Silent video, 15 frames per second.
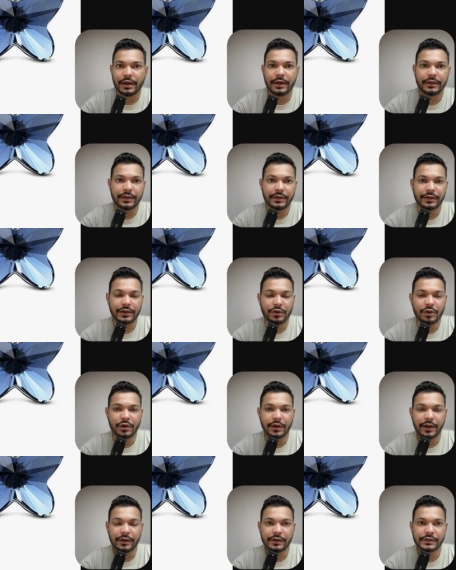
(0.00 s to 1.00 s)
and then click
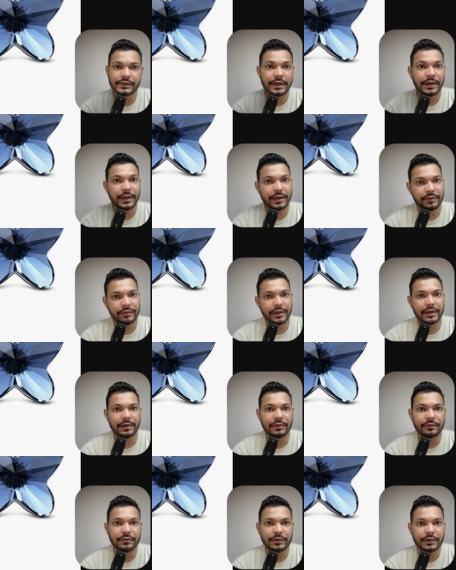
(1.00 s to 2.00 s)
on enters. And here we
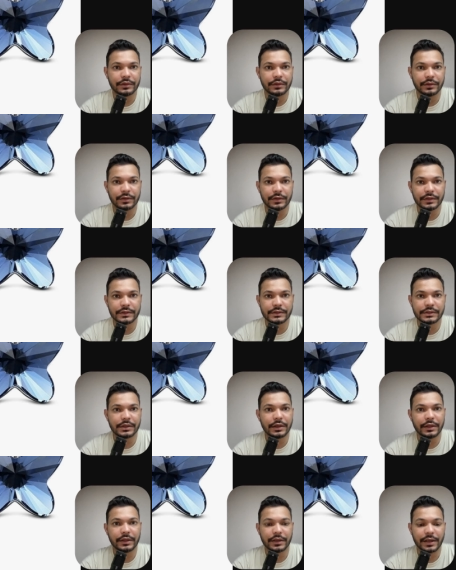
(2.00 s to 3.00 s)
have this
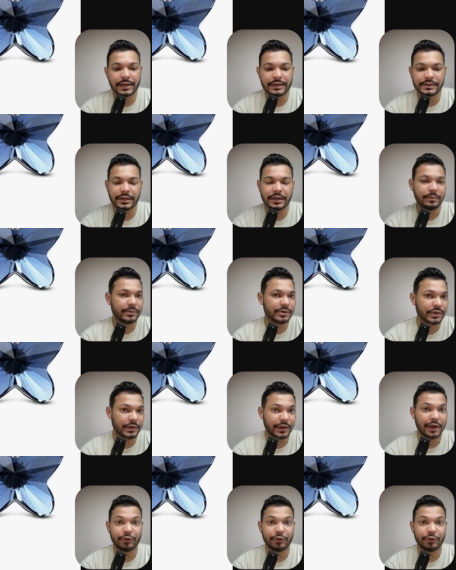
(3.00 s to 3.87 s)
link as the image link.